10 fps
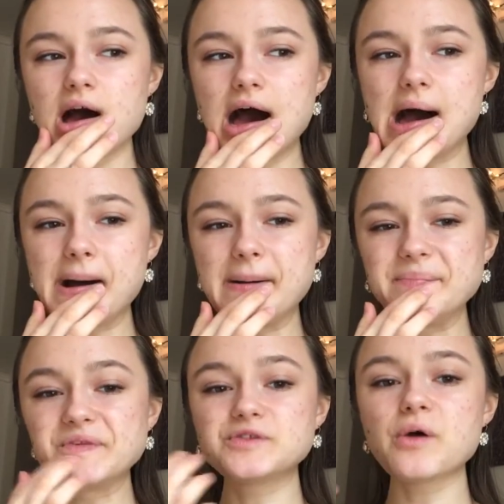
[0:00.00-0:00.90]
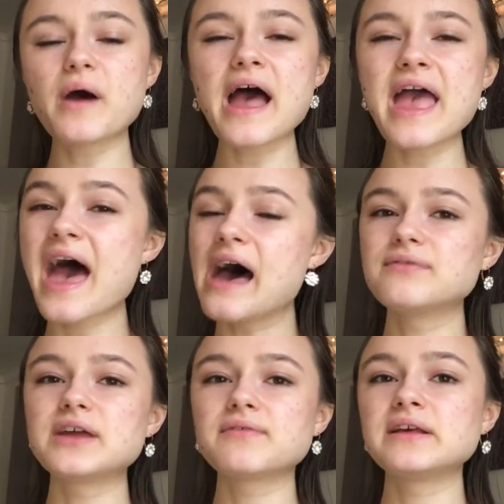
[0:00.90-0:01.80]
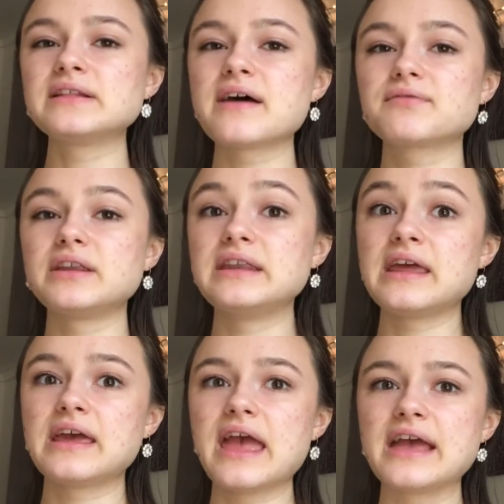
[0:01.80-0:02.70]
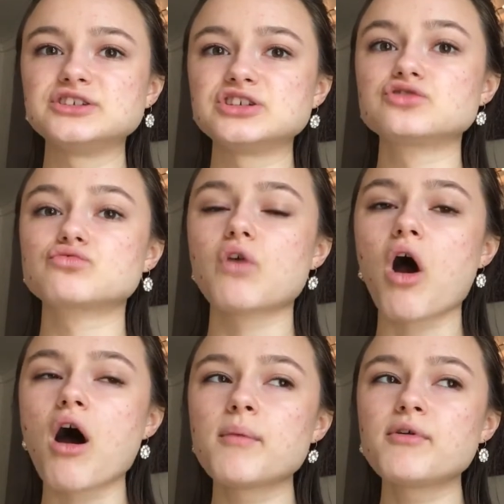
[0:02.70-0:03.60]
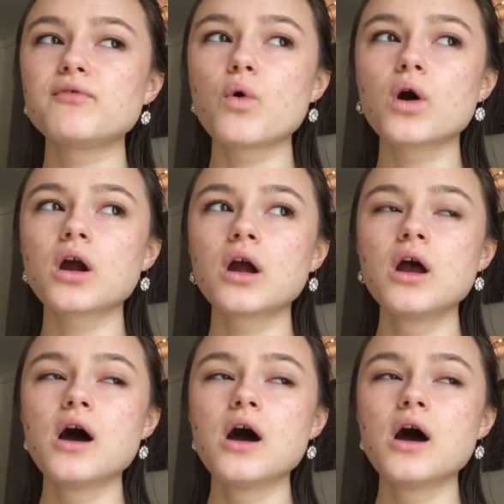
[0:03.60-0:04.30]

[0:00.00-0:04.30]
So I have definitely left knit edges raw before.